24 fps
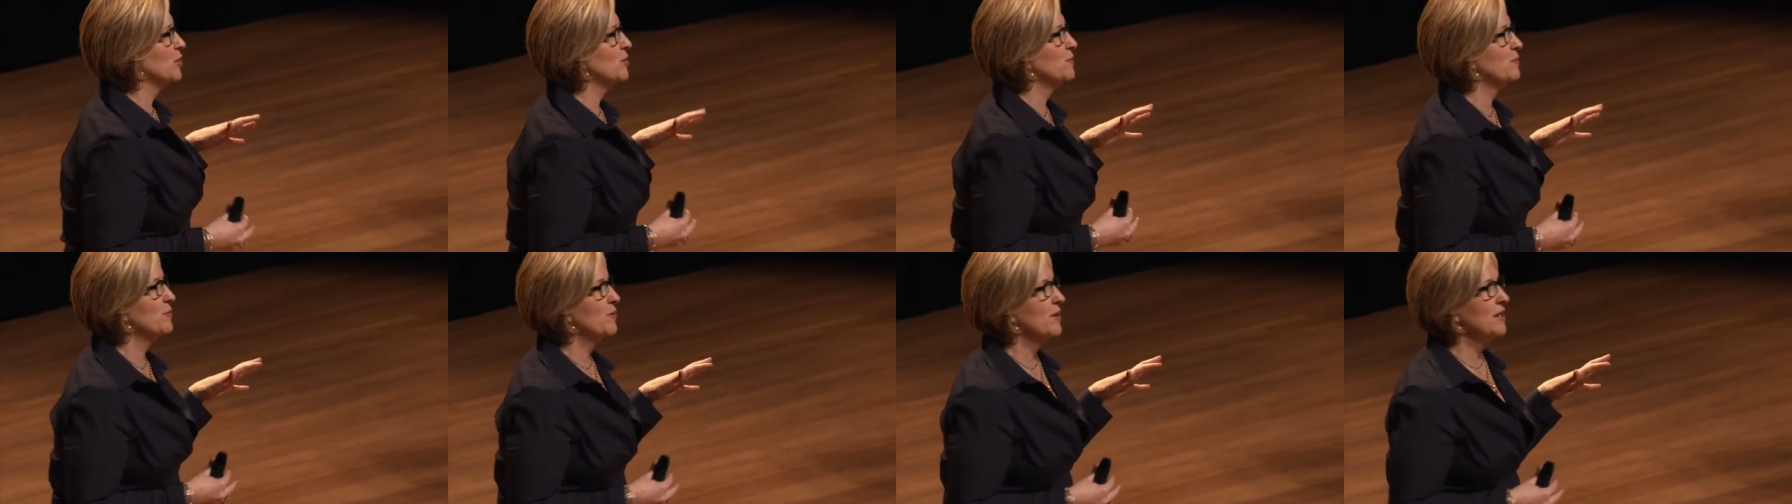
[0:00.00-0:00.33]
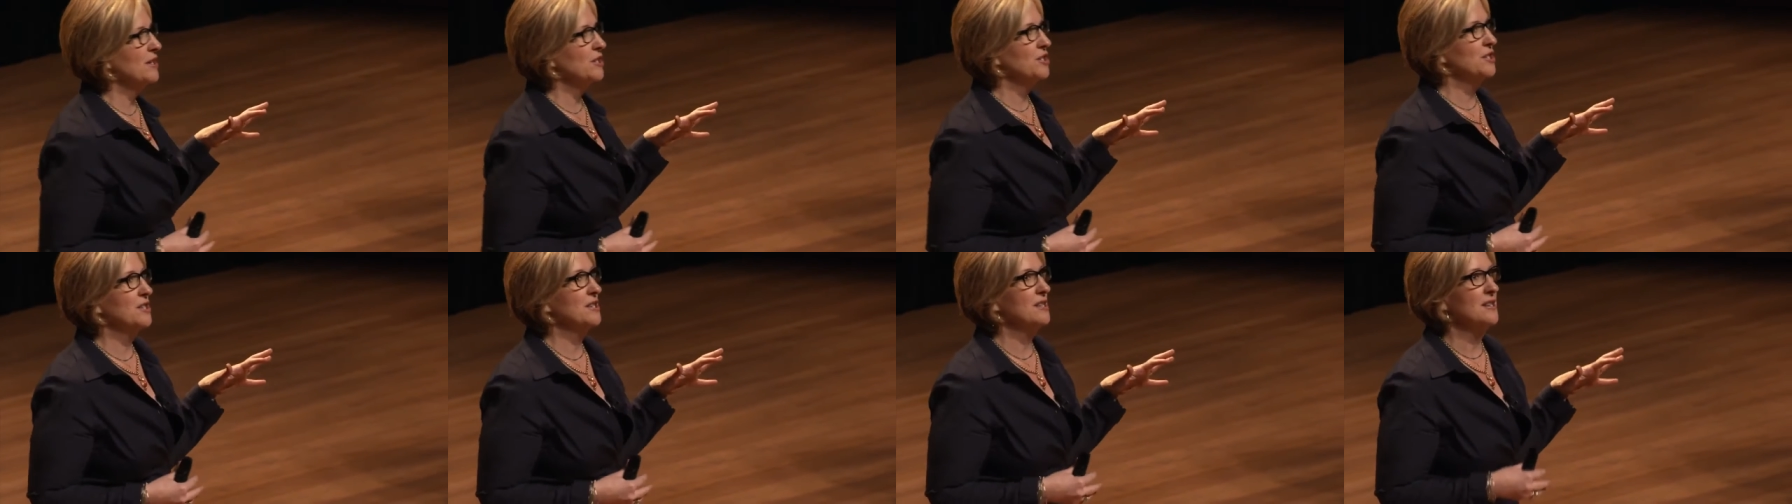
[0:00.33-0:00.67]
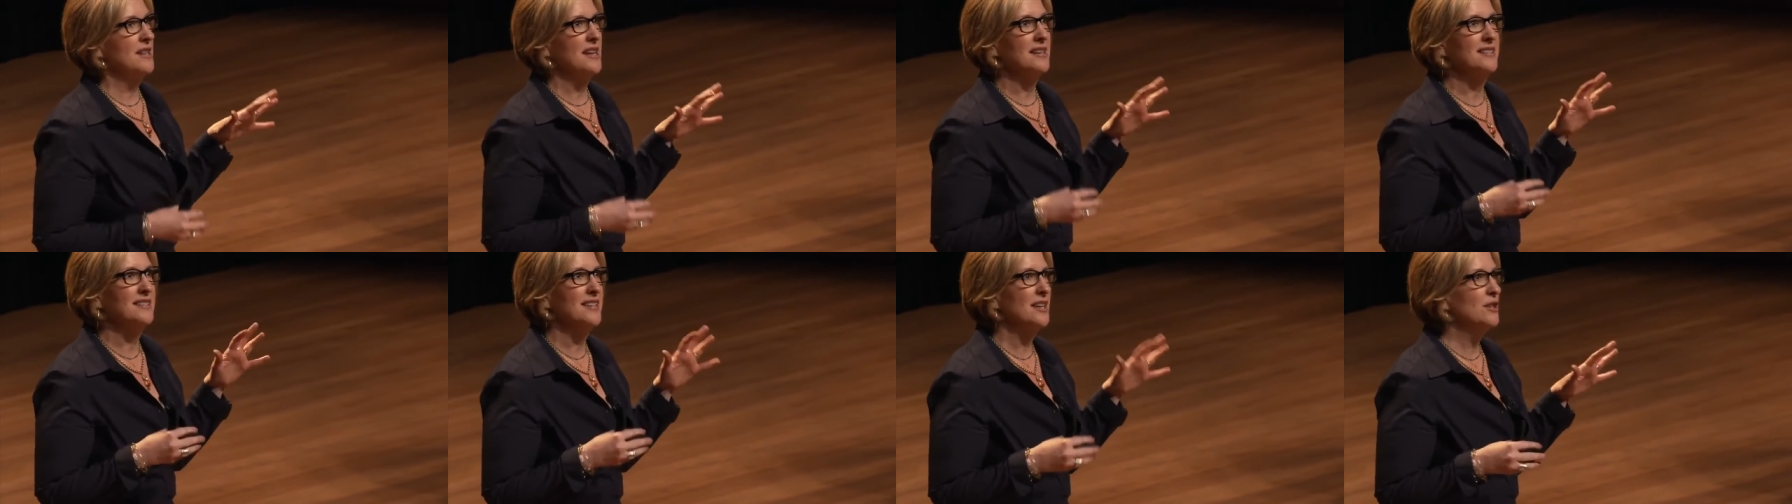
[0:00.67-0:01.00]

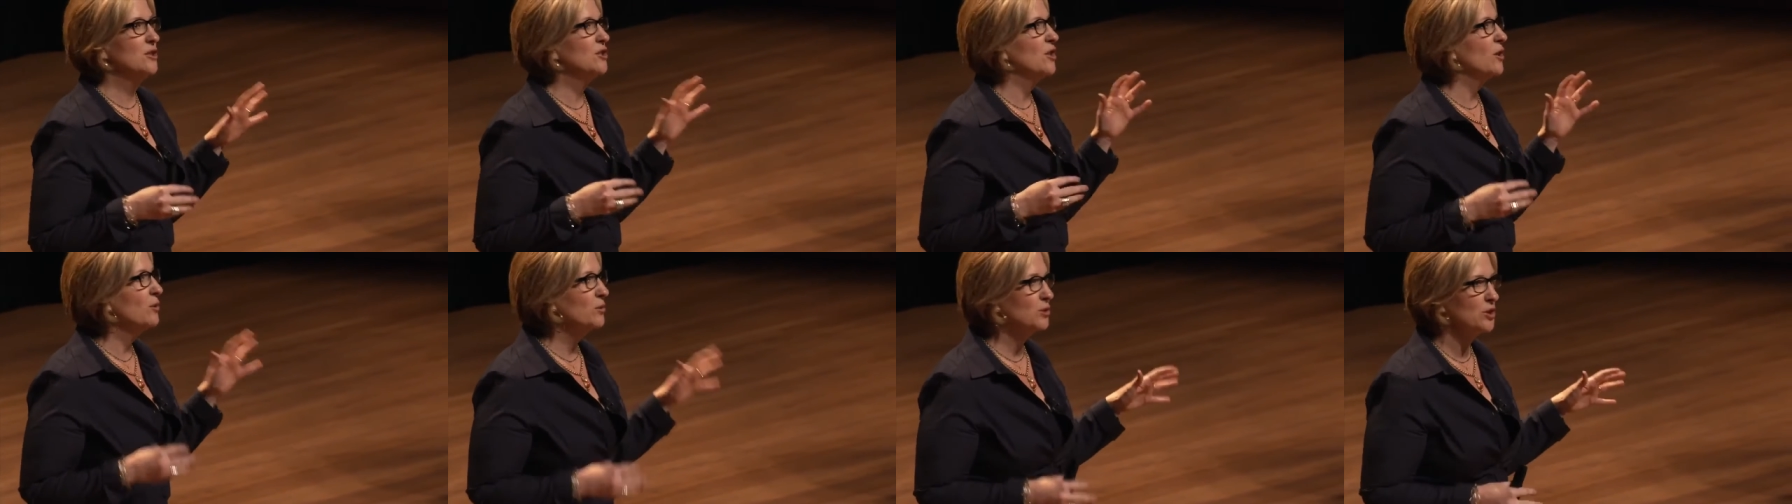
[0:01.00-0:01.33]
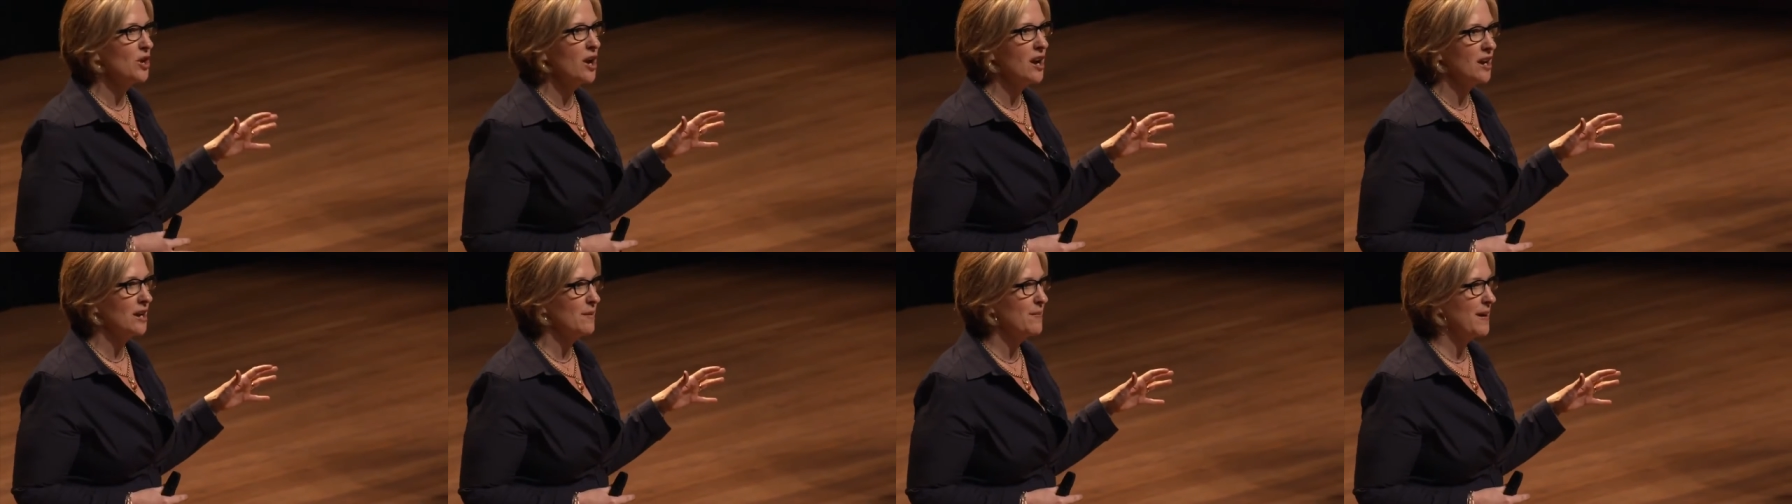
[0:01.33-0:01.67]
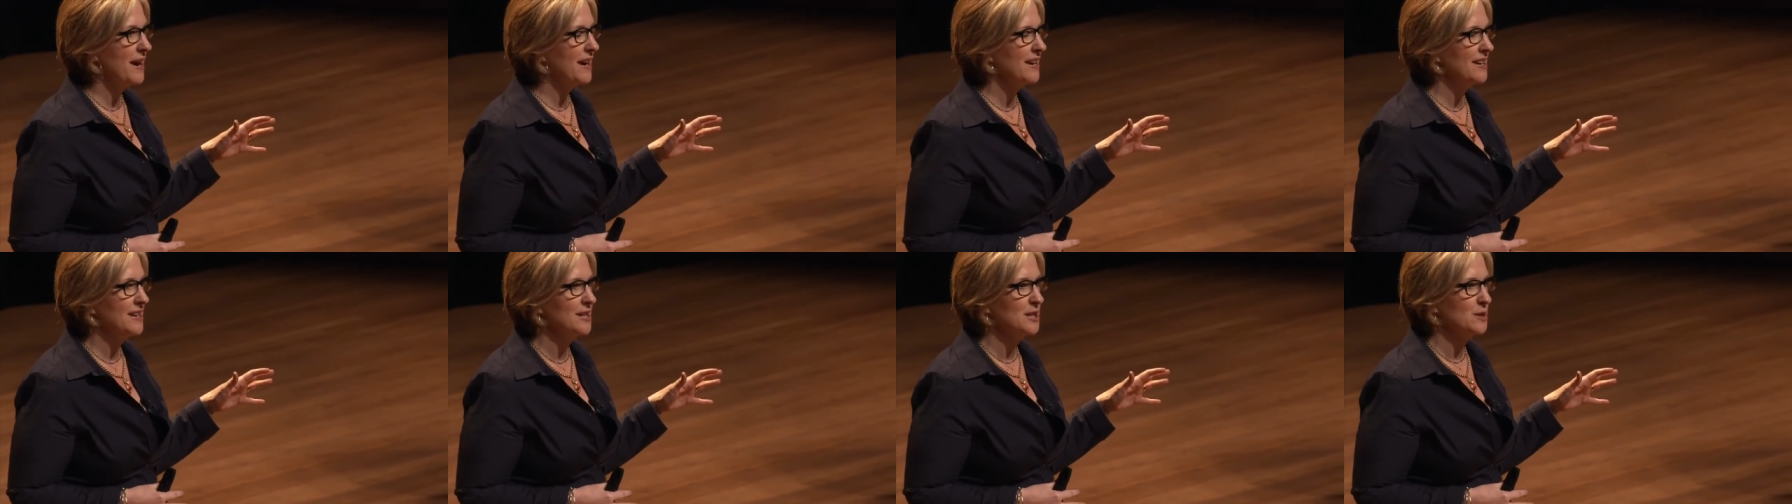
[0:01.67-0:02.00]
perspiration. They said, don't talk
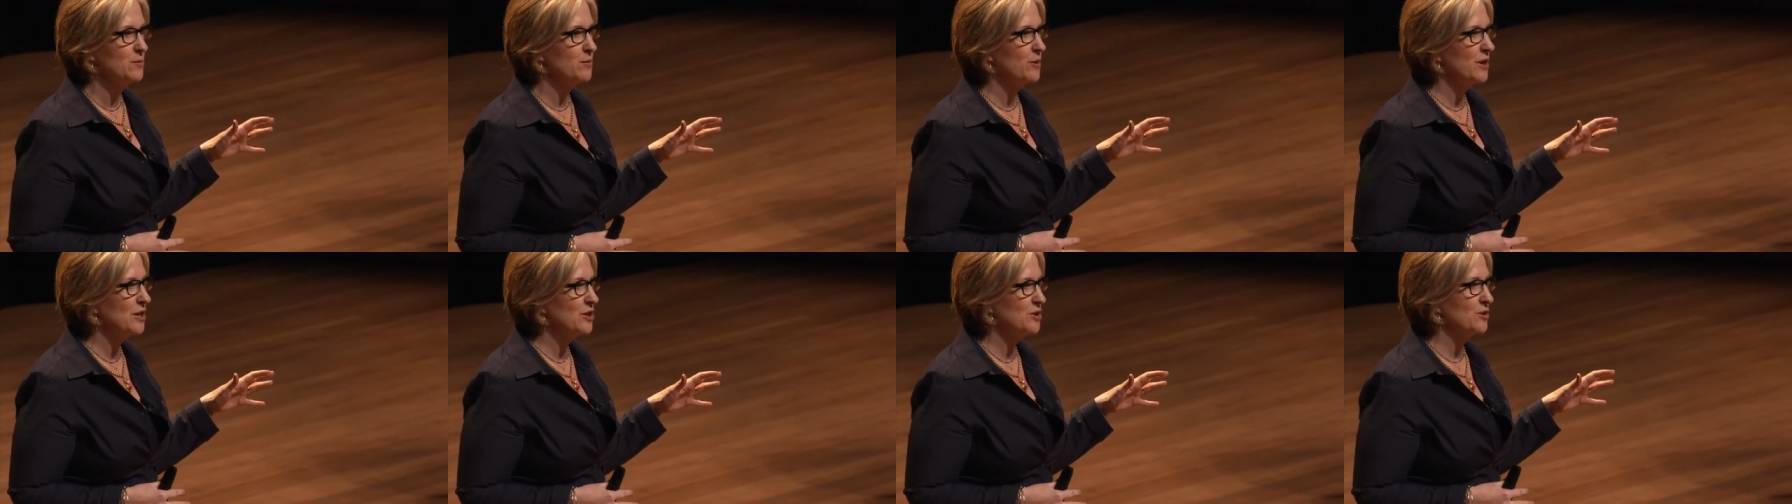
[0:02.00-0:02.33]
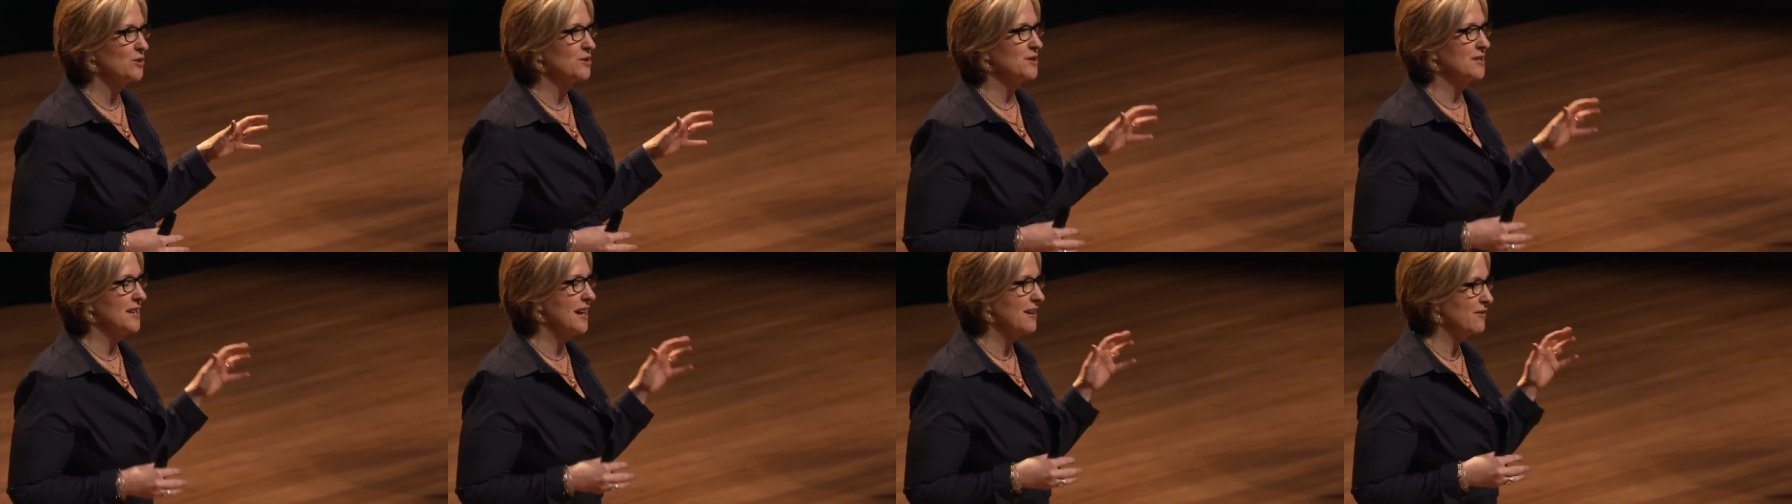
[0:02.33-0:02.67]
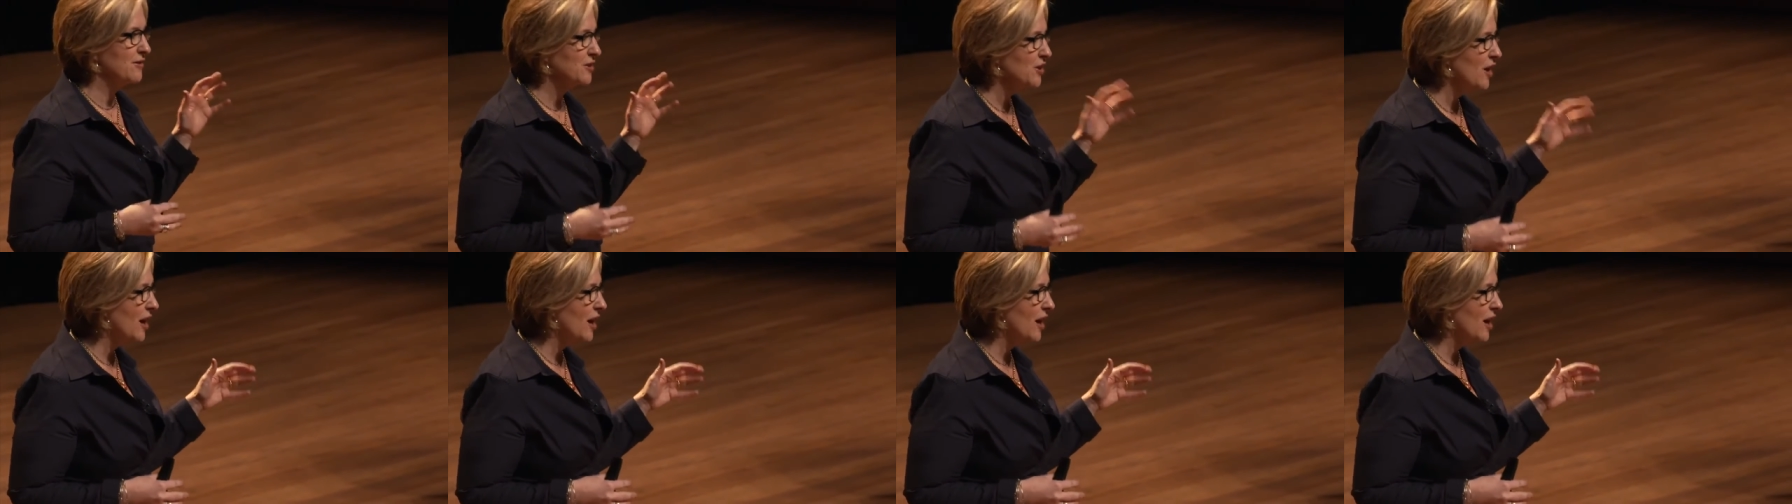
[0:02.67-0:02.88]
about inspirational stuff,